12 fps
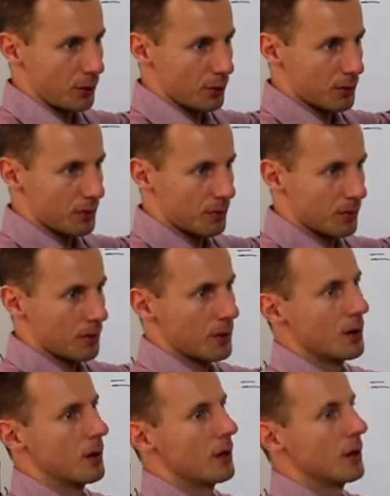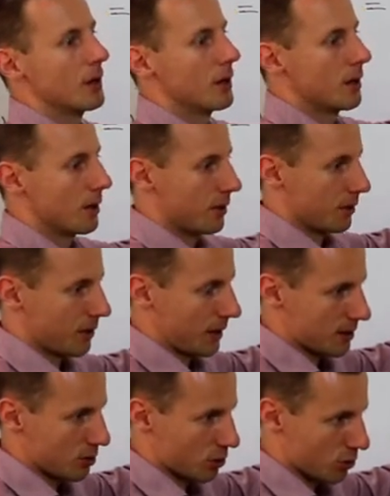node.
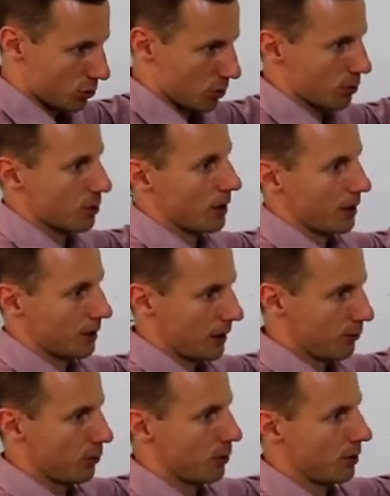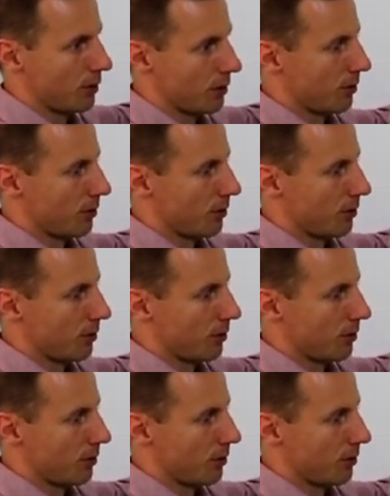That's true. Like if you,